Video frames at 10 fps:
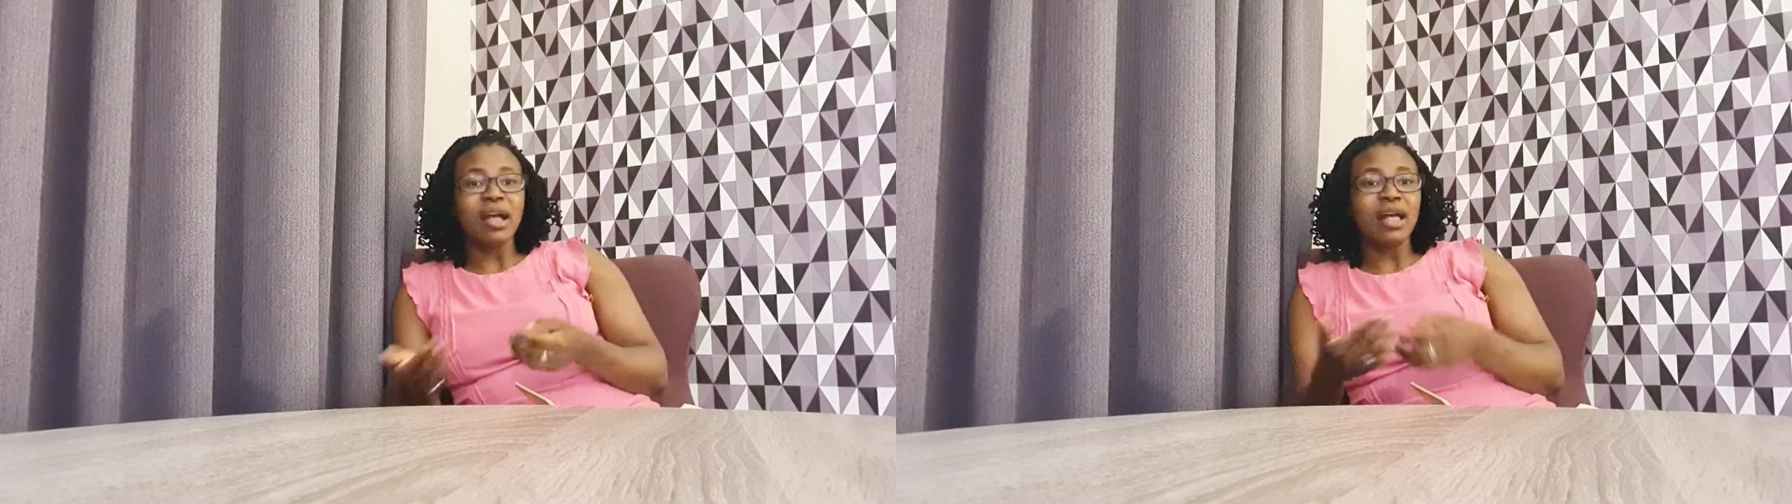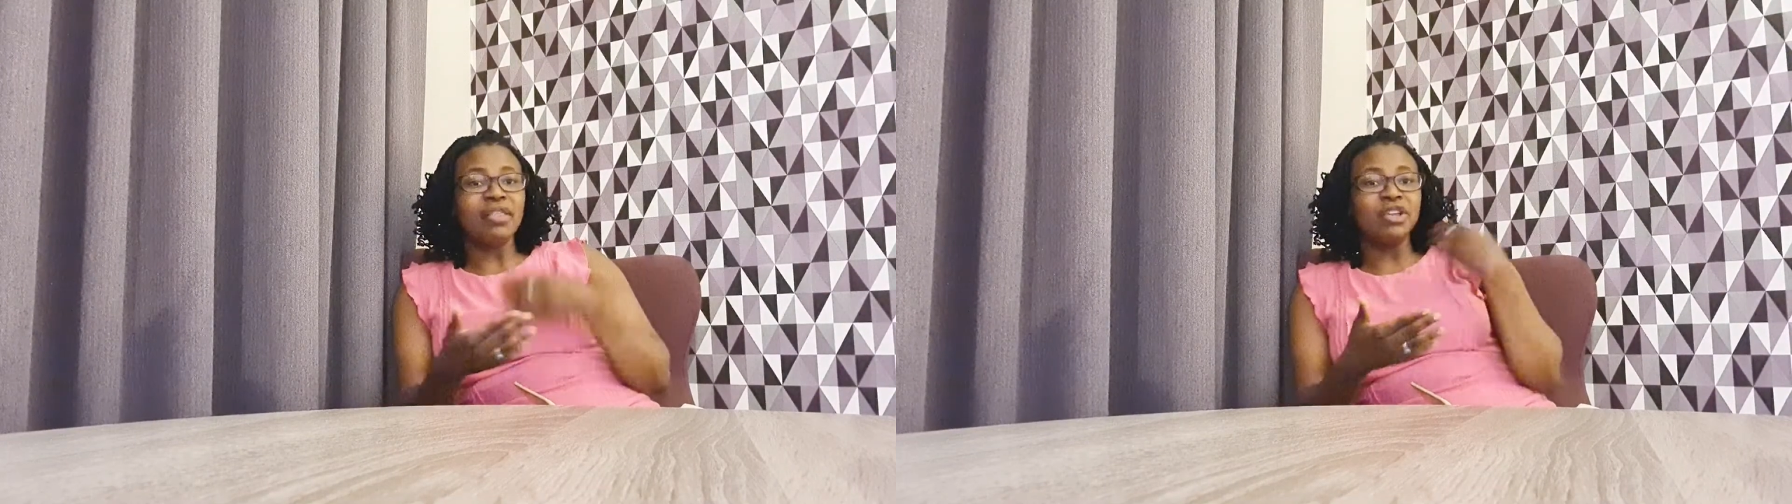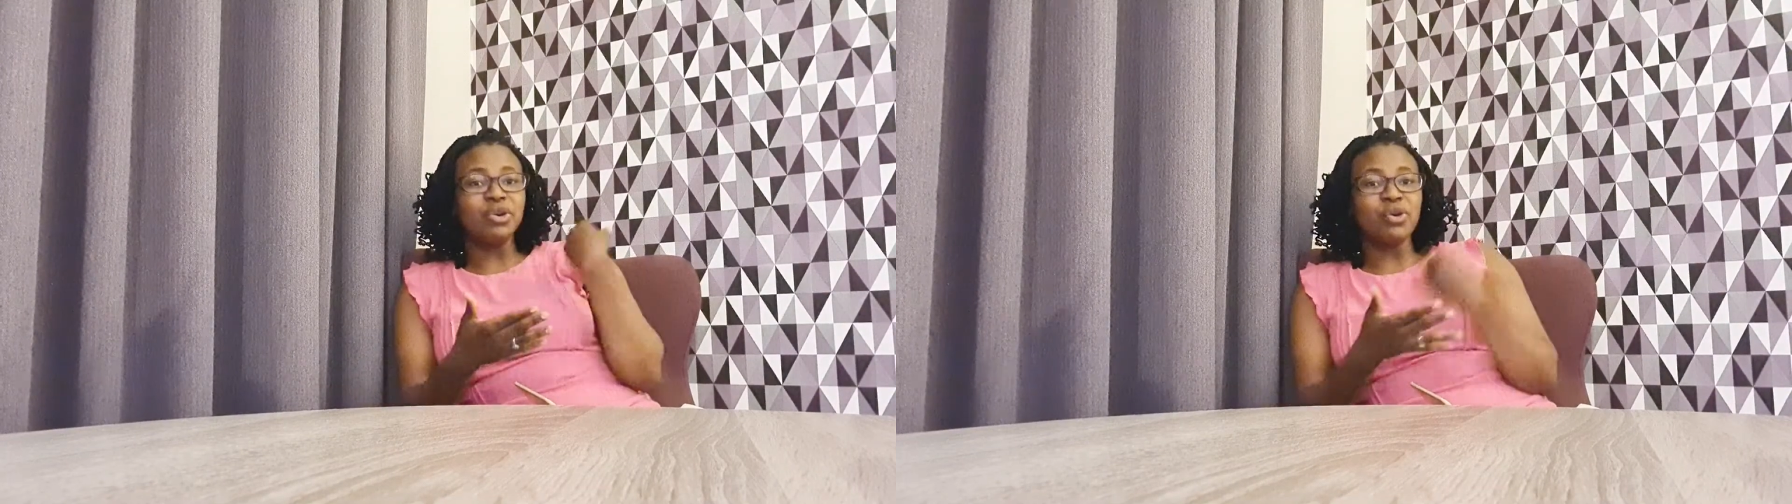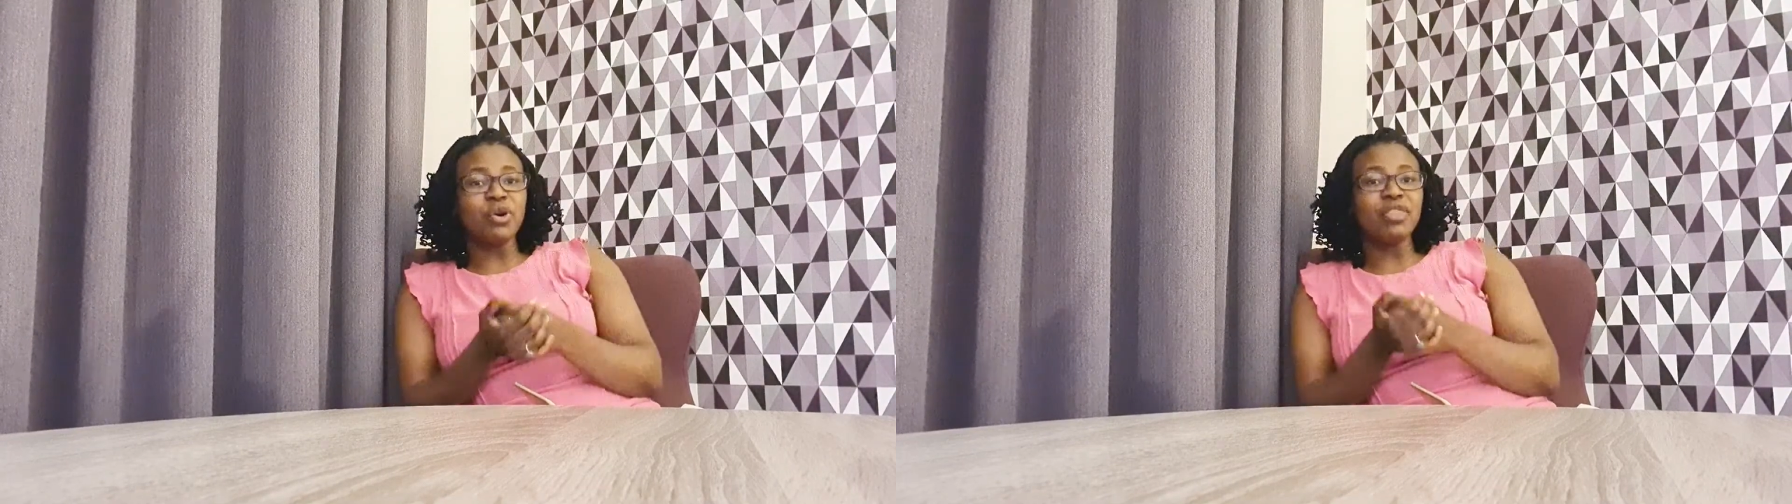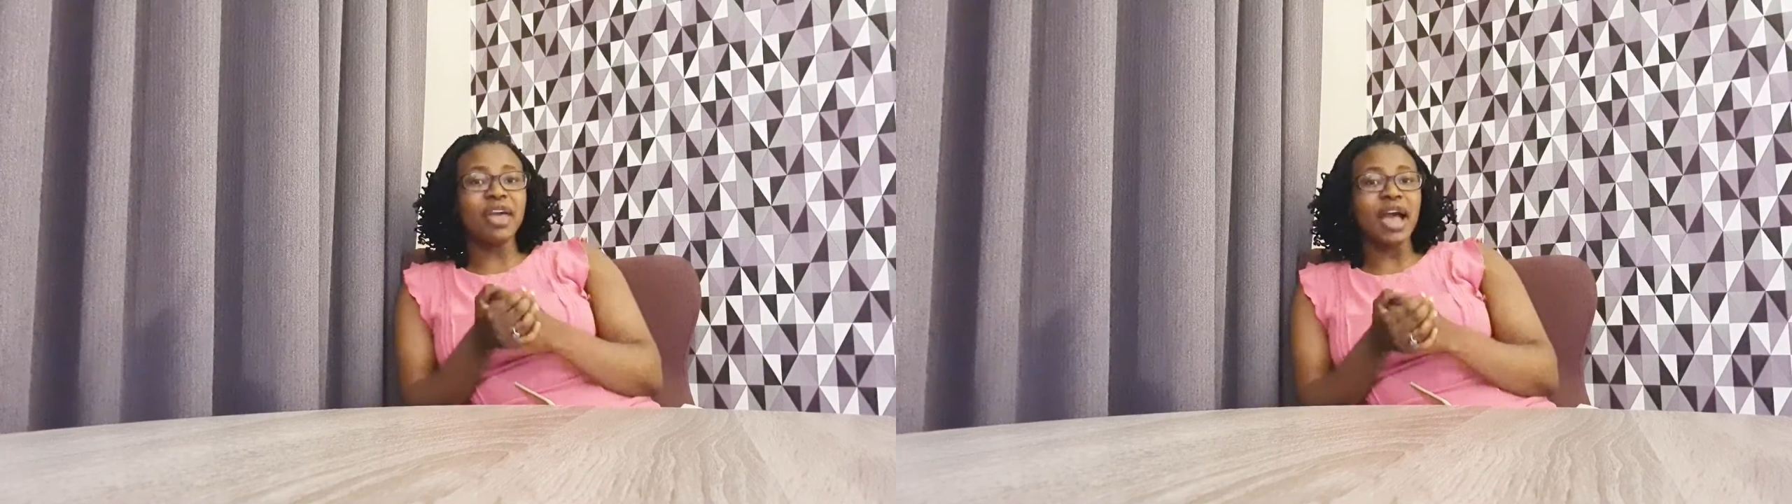And then you
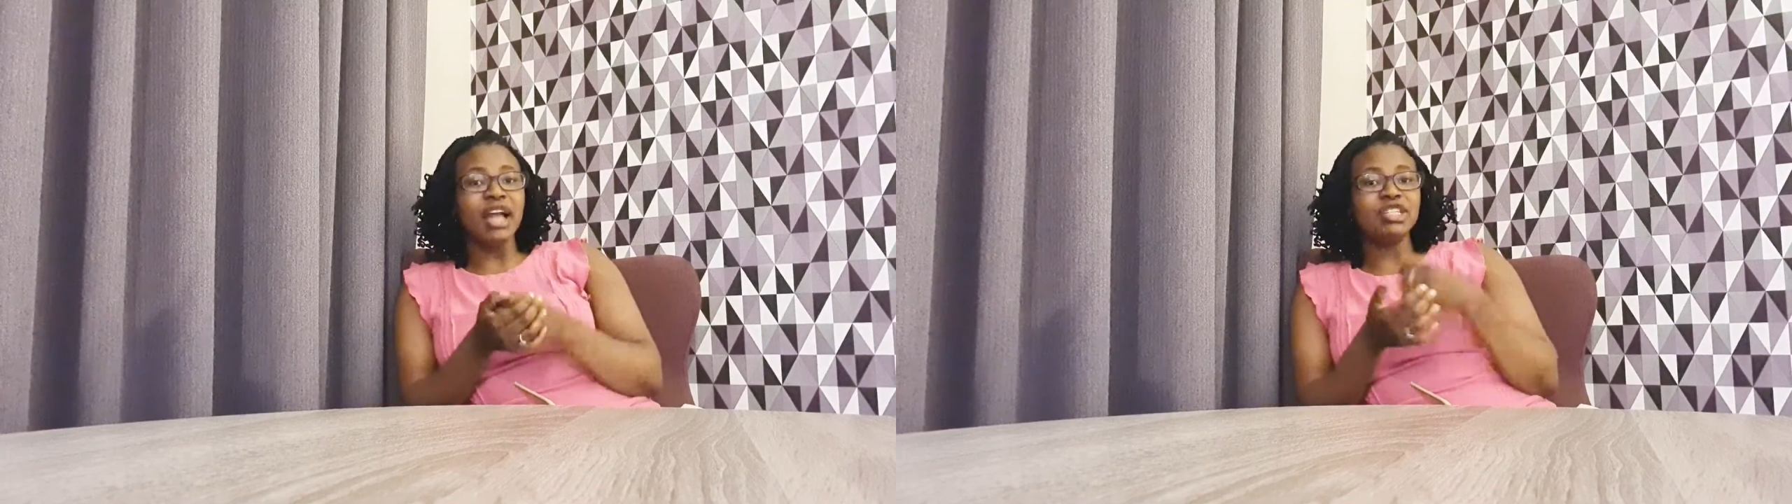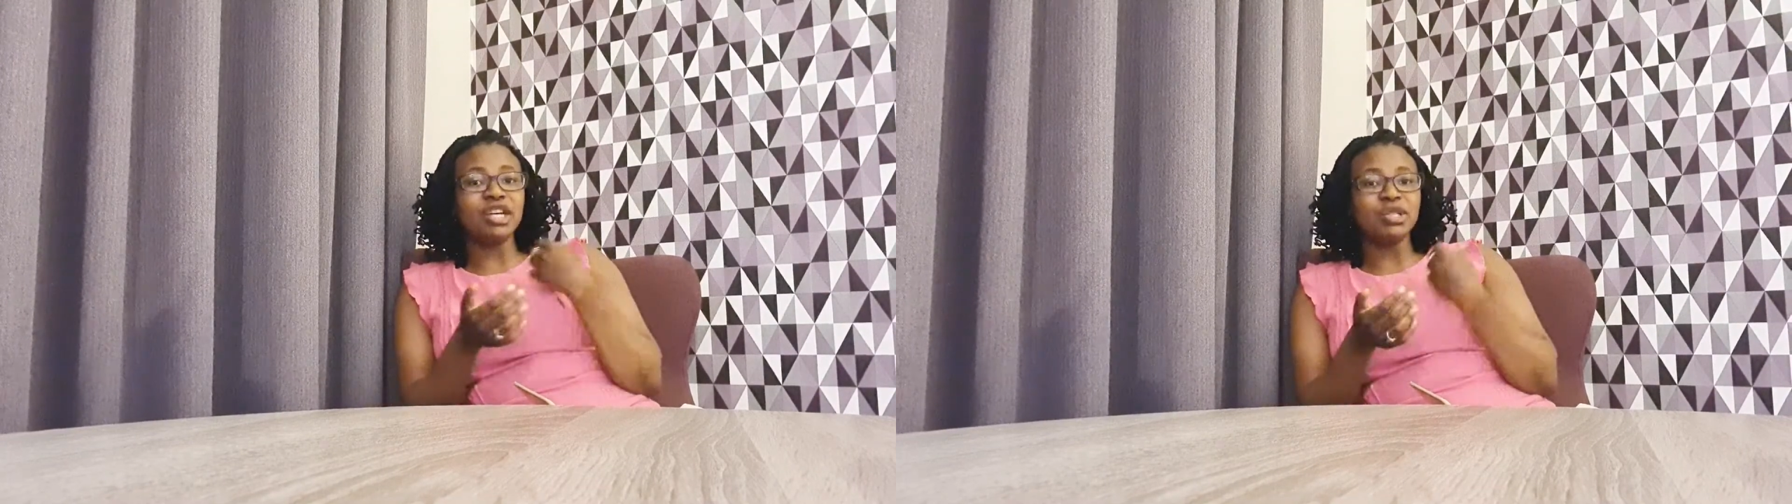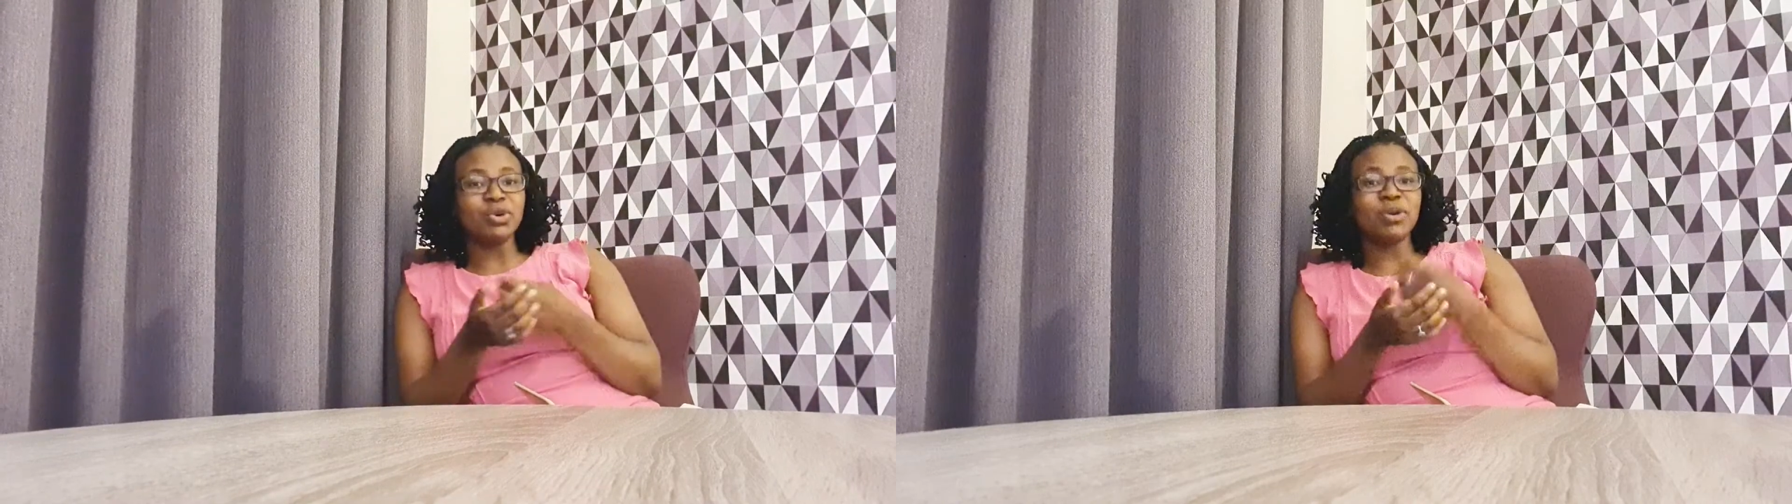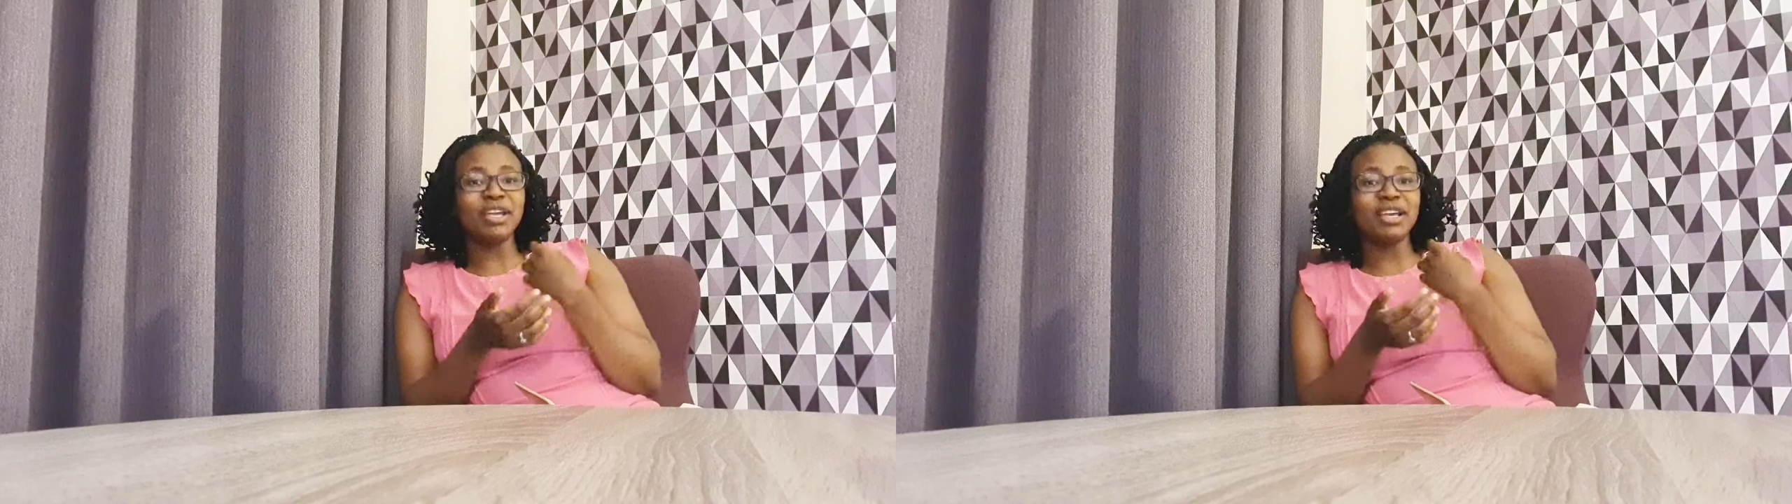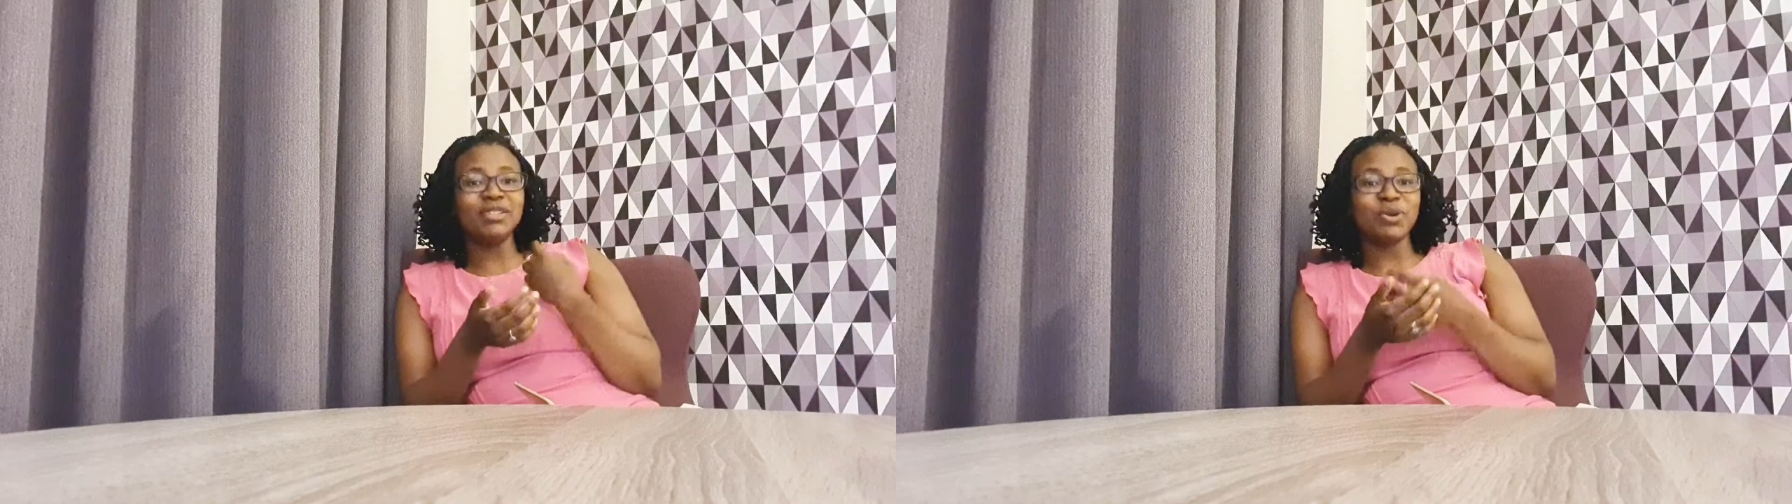go there and you're
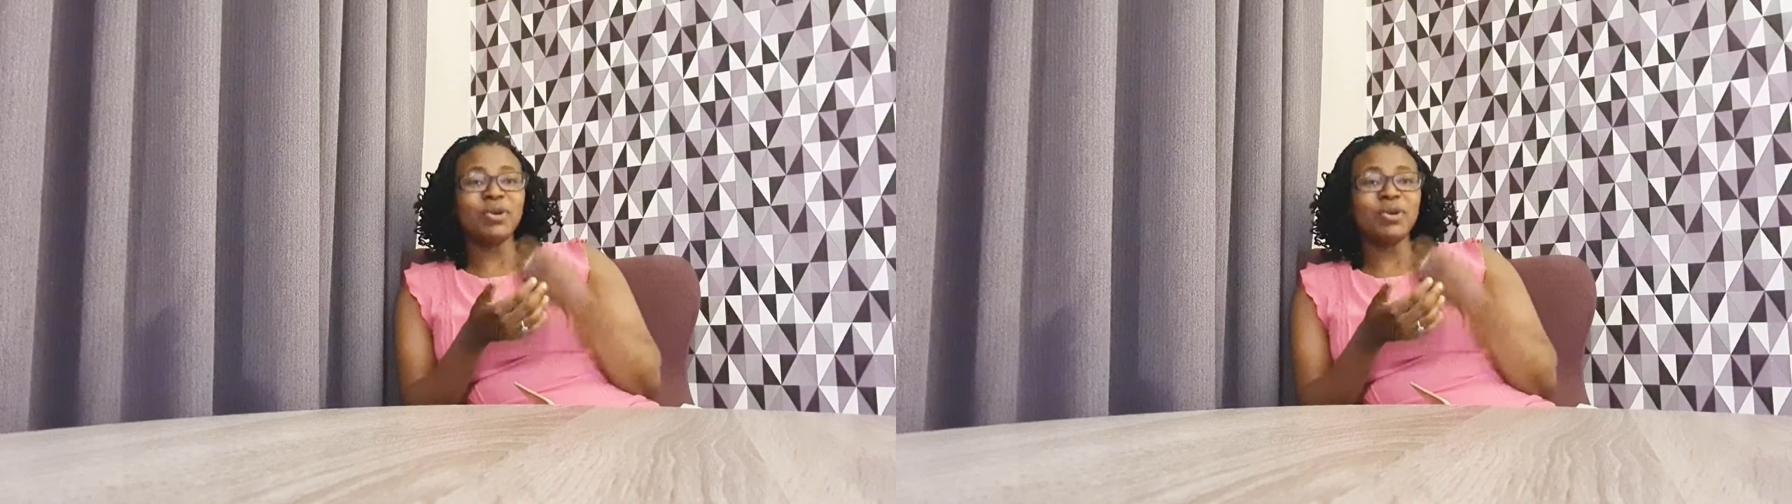talking,